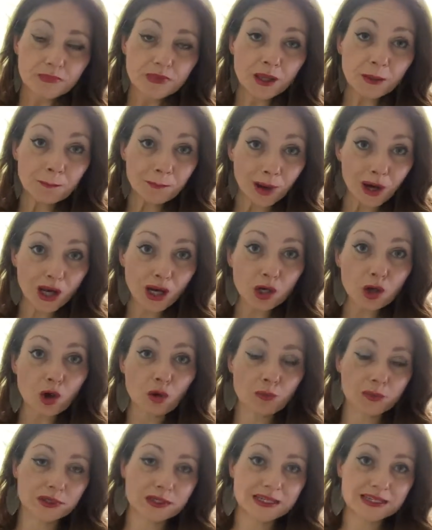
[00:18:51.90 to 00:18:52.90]
my
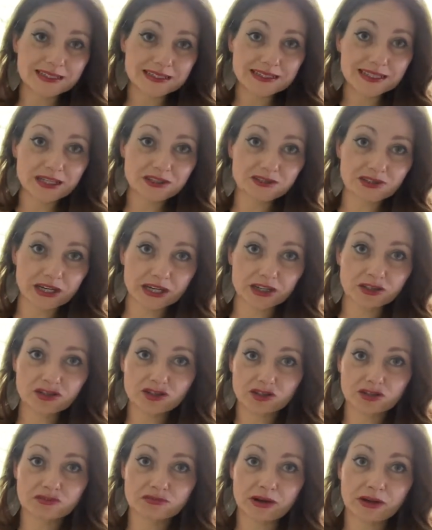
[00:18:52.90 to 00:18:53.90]
allotment is literally
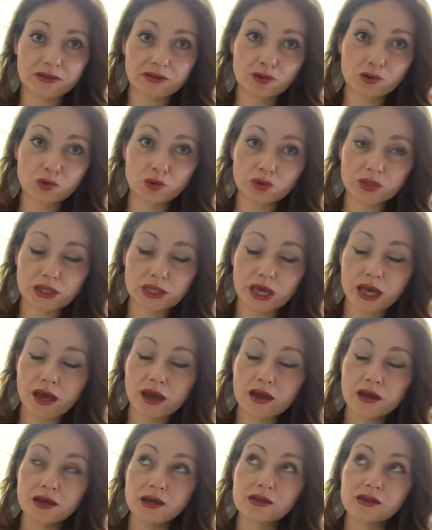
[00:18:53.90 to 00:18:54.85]
just around the corner there.